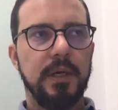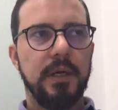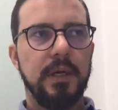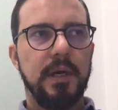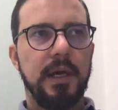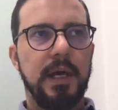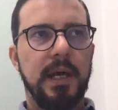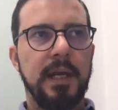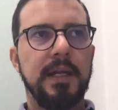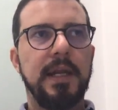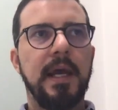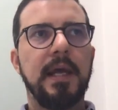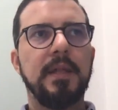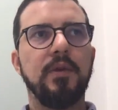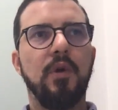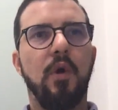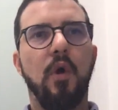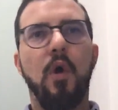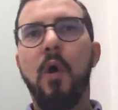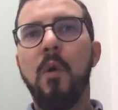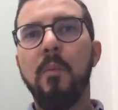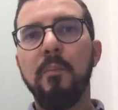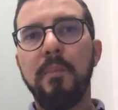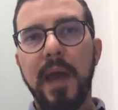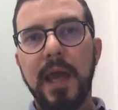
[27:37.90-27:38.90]
And then the
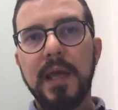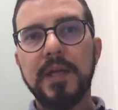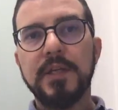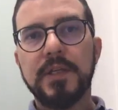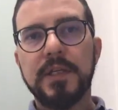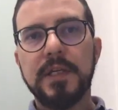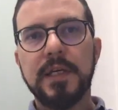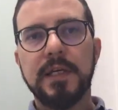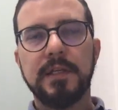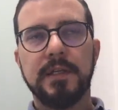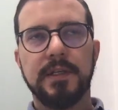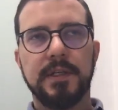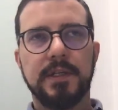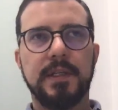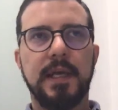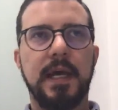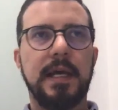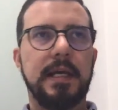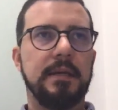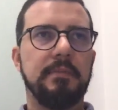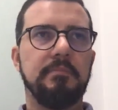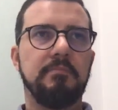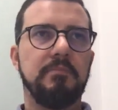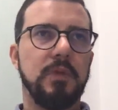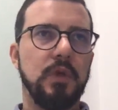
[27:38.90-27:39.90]
on-page signals,
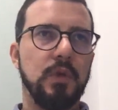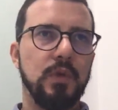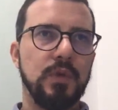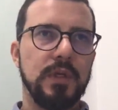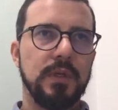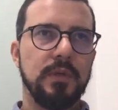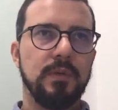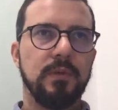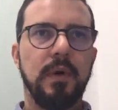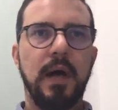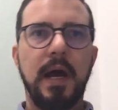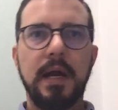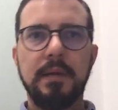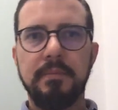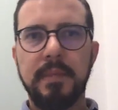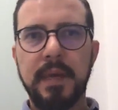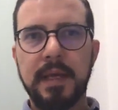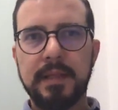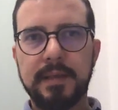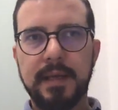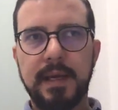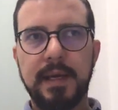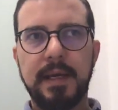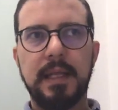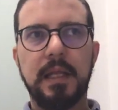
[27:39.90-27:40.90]
like using the right
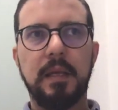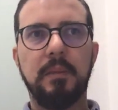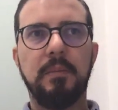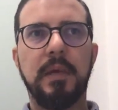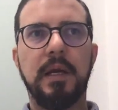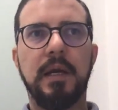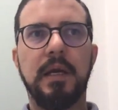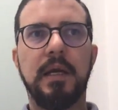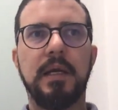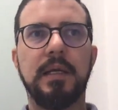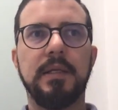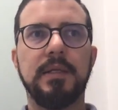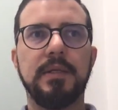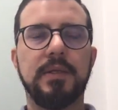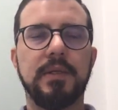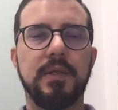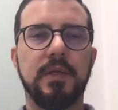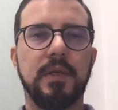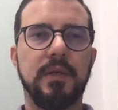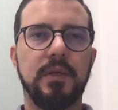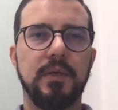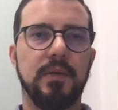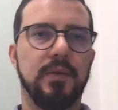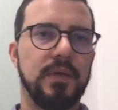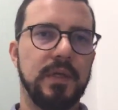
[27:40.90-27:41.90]
meta elements,
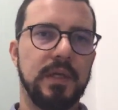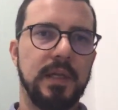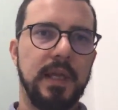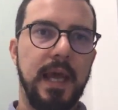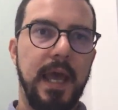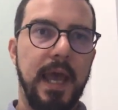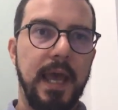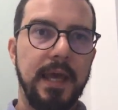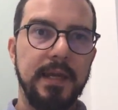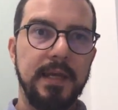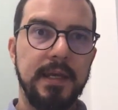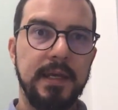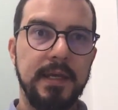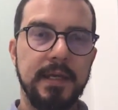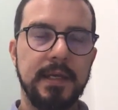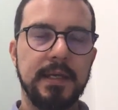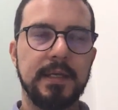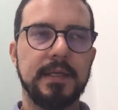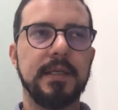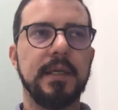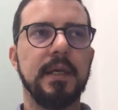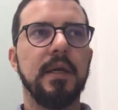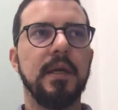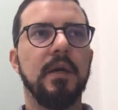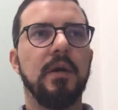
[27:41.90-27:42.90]
using the
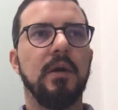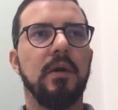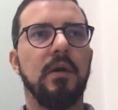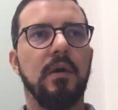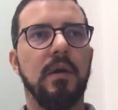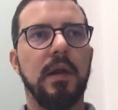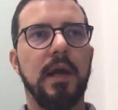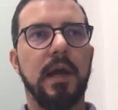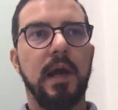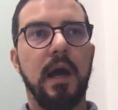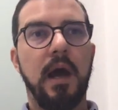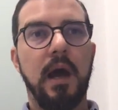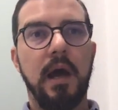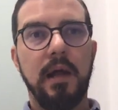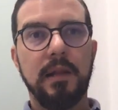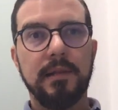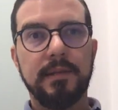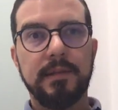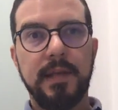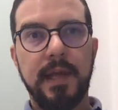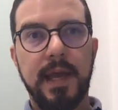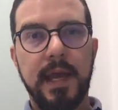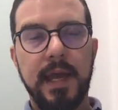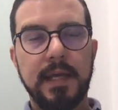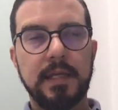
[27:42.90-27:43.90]
headings, or like alt
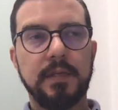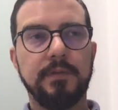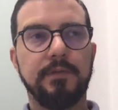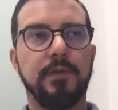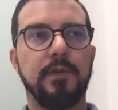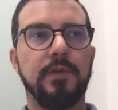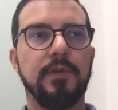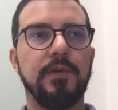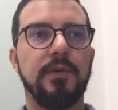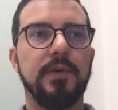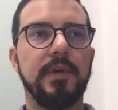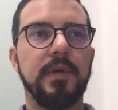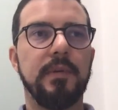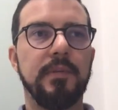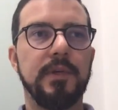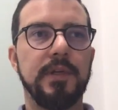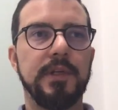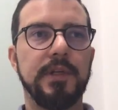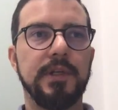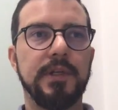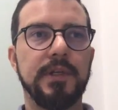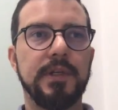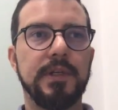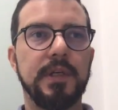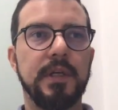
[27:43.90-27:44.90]
tags for your
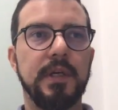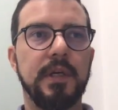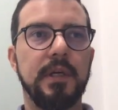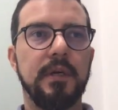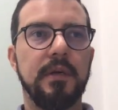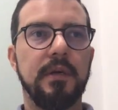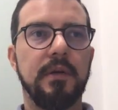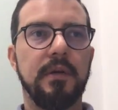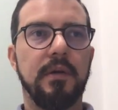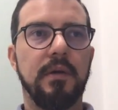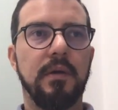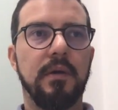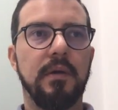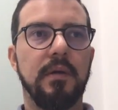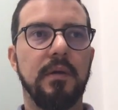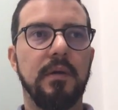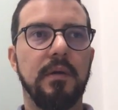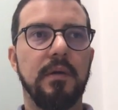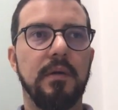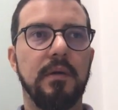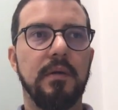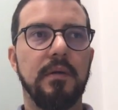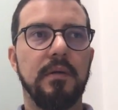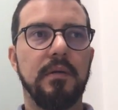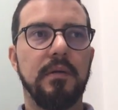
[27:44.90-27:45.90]
images,
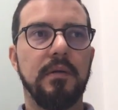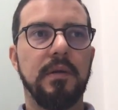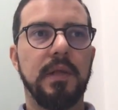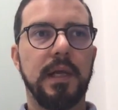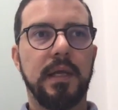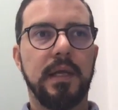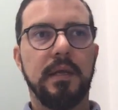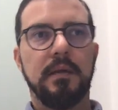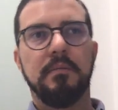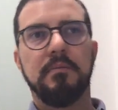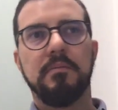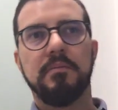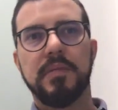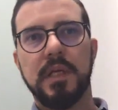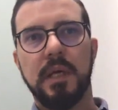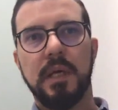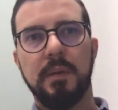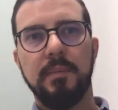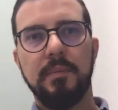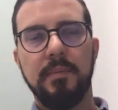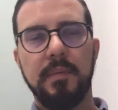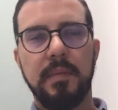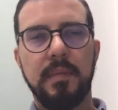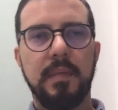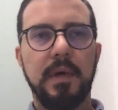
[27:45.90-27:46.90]
or like
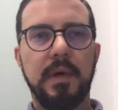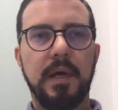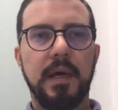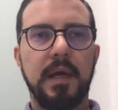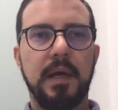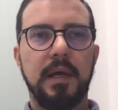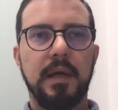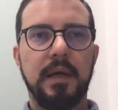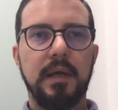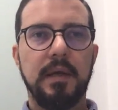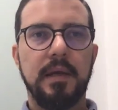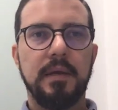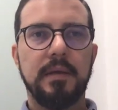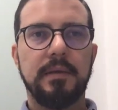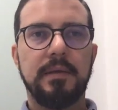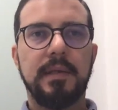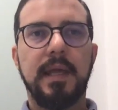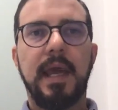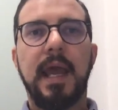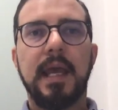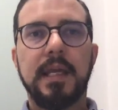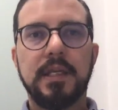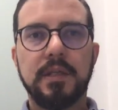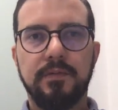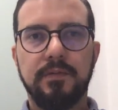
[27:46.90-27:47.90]
some
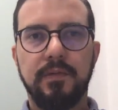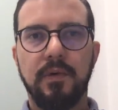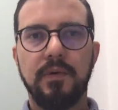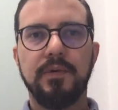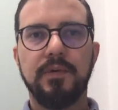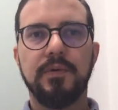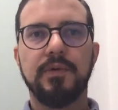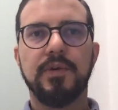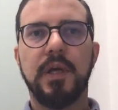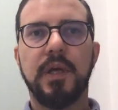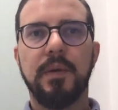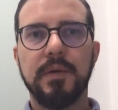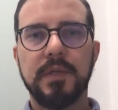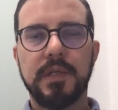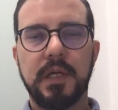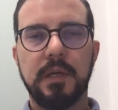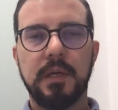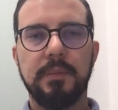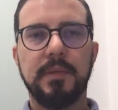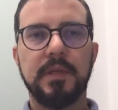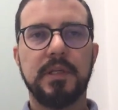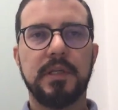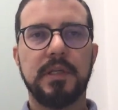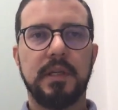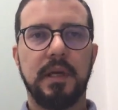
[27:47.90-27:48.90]
text for your JavaScript
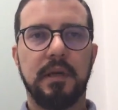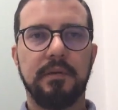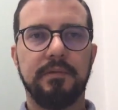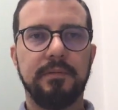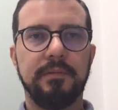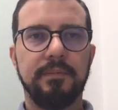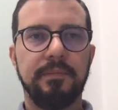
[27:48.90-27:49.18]
and stuff.